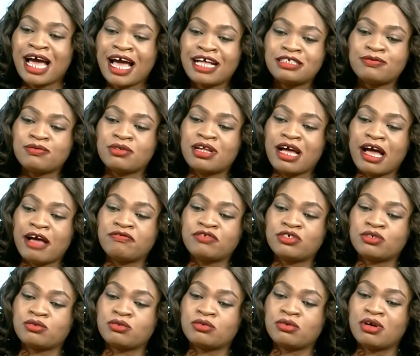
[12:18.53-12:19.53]
that will
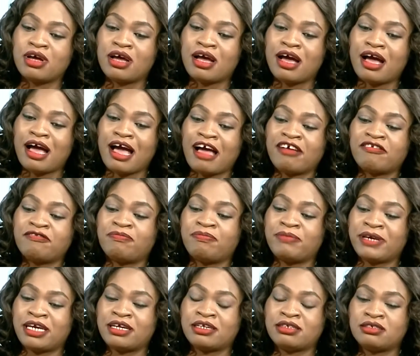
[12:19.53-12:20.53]
have to
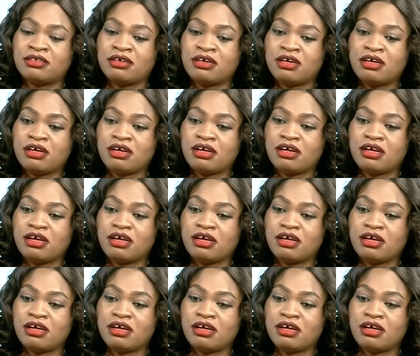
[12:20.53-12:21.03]
have been